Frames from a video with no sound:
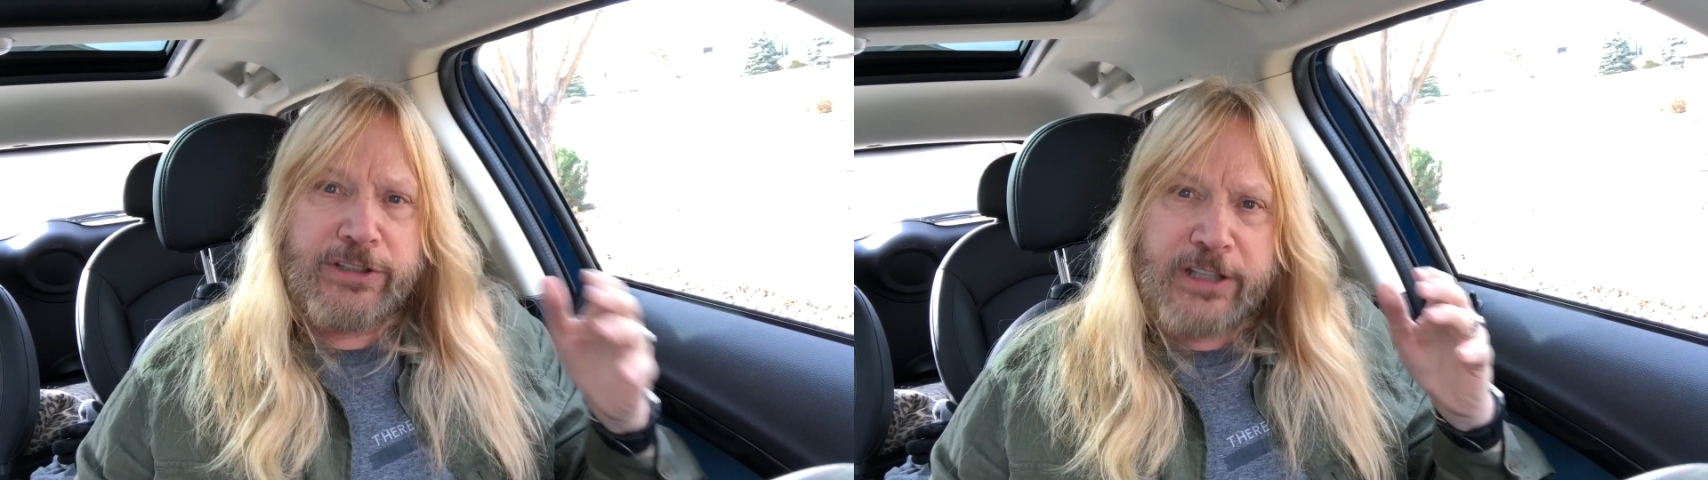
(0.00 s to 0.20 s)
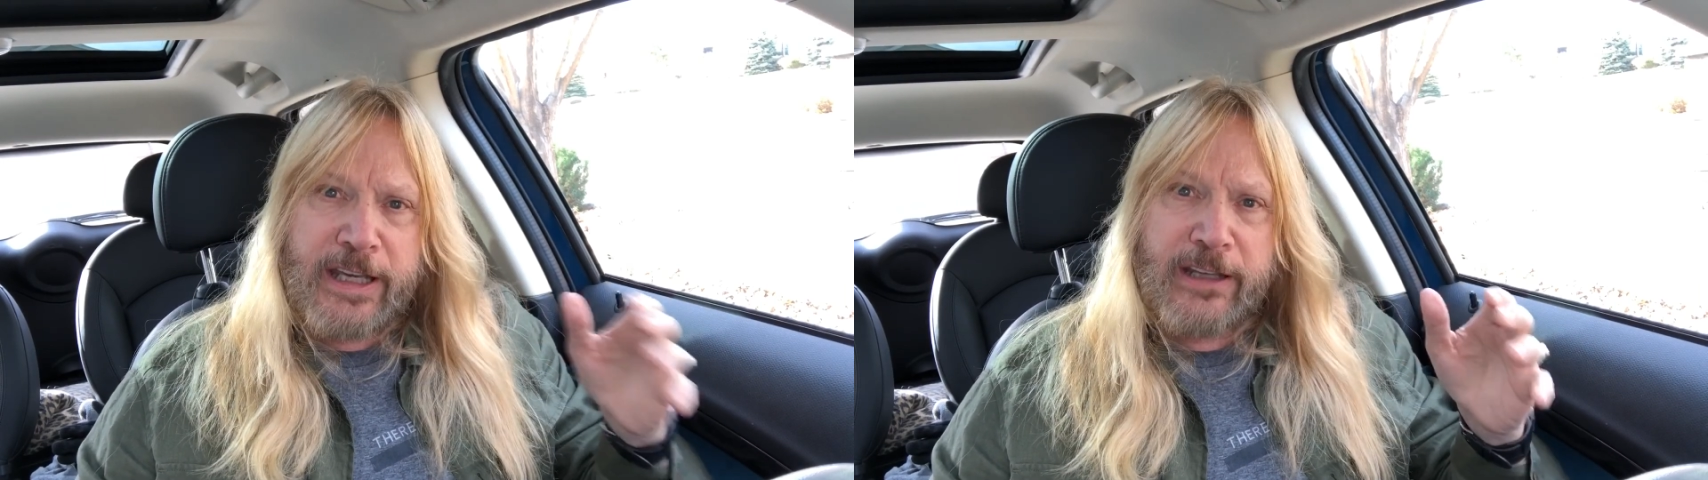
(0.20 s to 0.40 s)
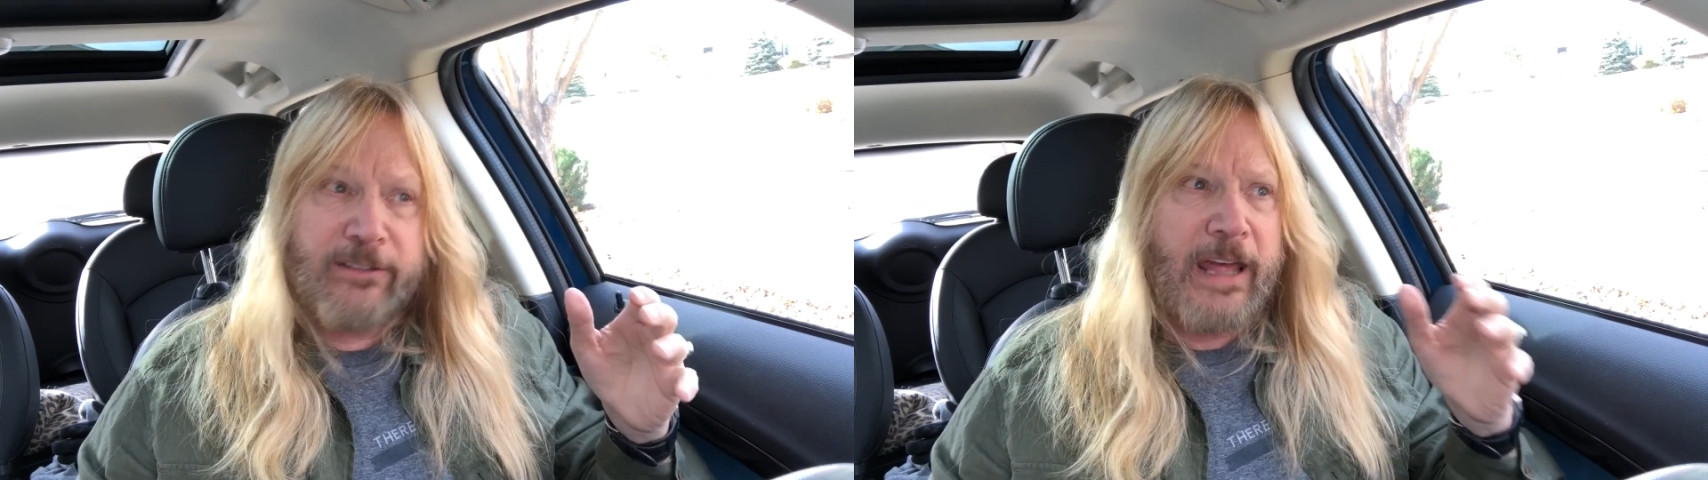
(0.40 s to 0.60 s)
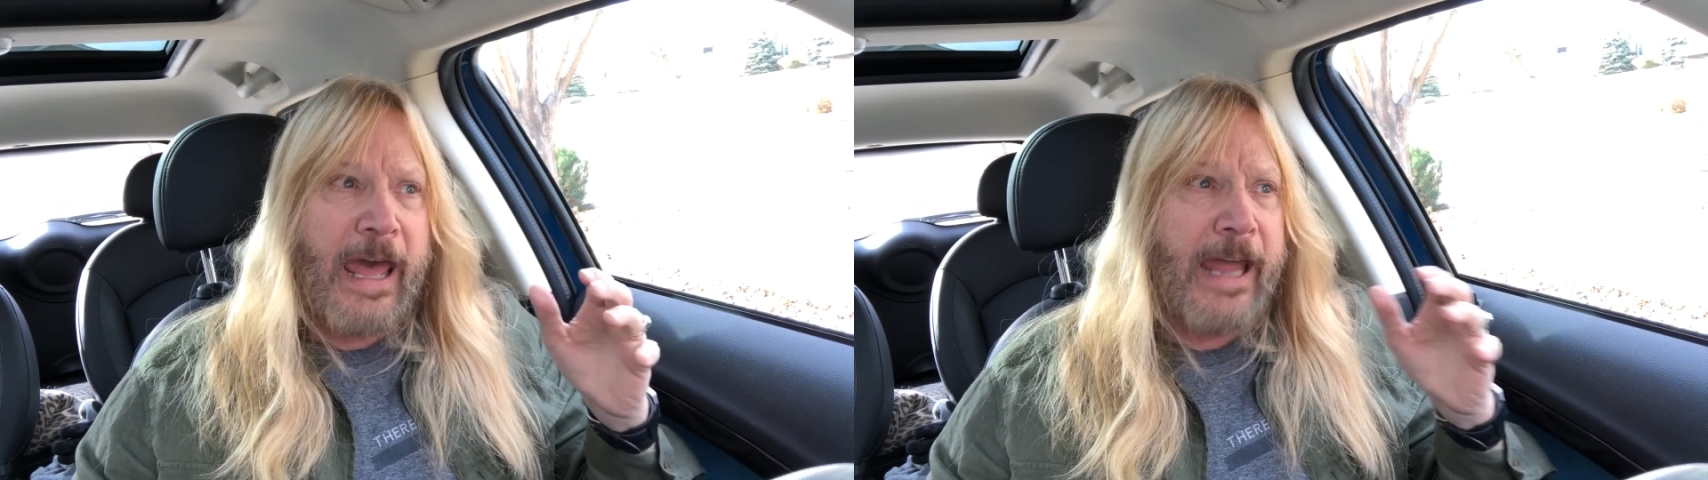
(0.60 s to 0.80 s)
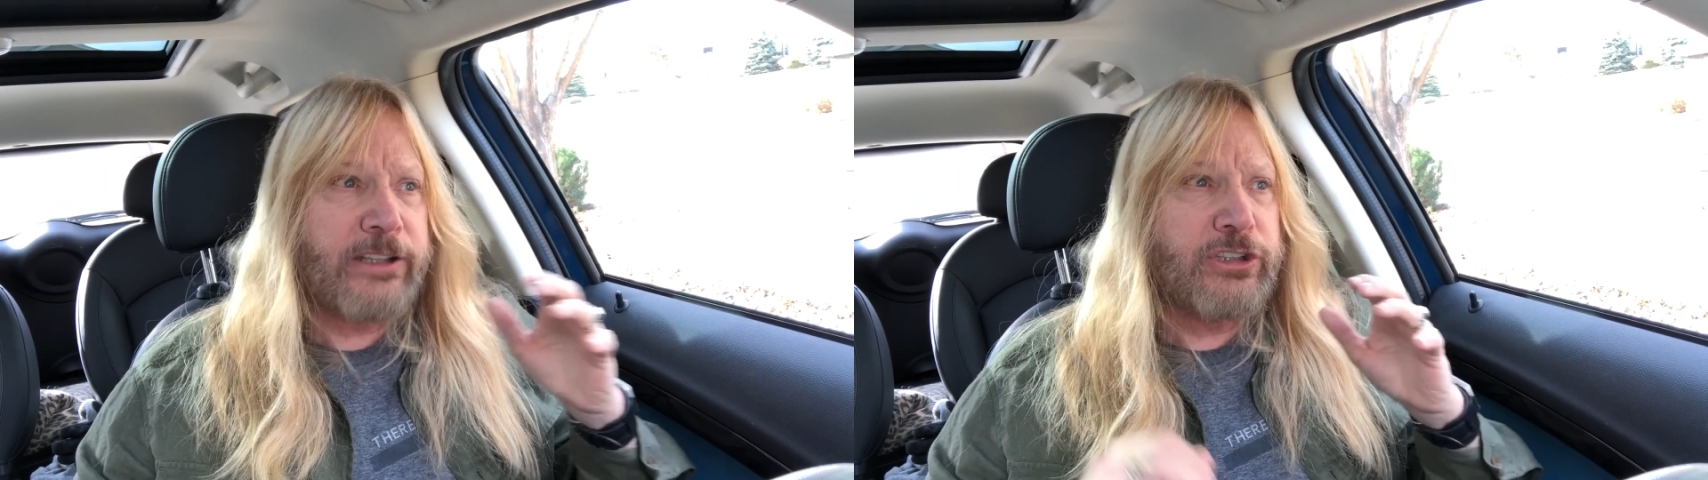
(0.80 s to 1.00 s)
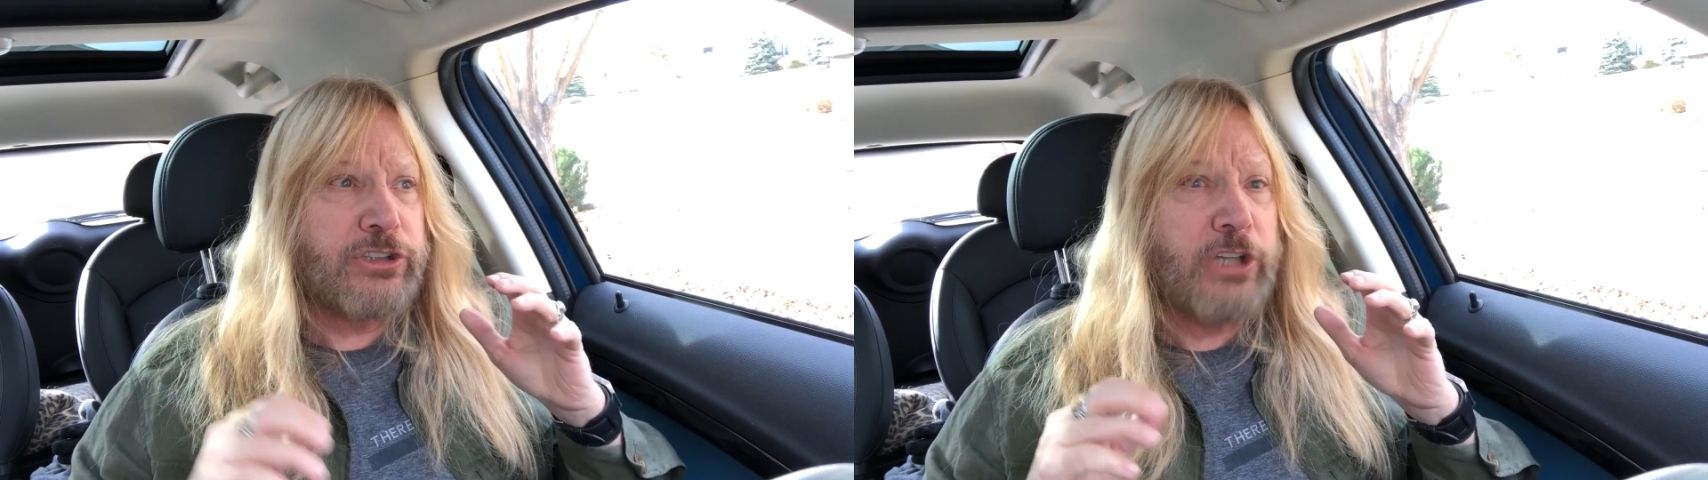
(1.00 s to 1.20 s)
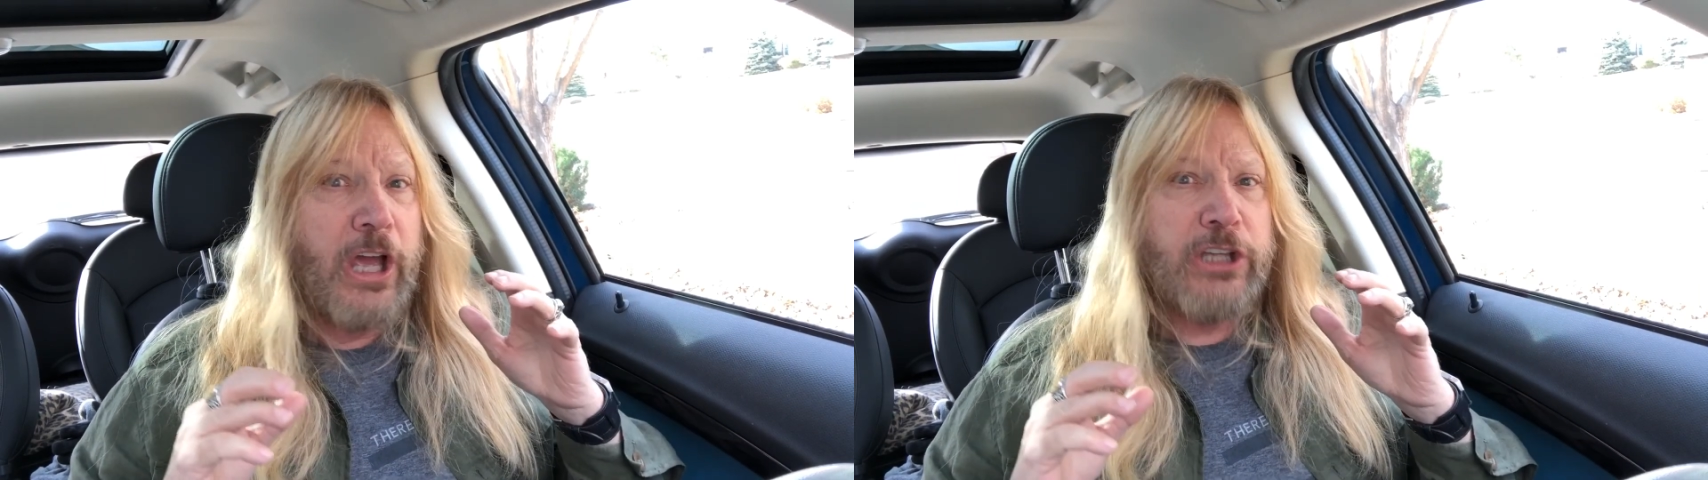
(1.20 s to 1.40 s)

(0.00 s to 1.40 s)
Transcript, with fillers: kids act just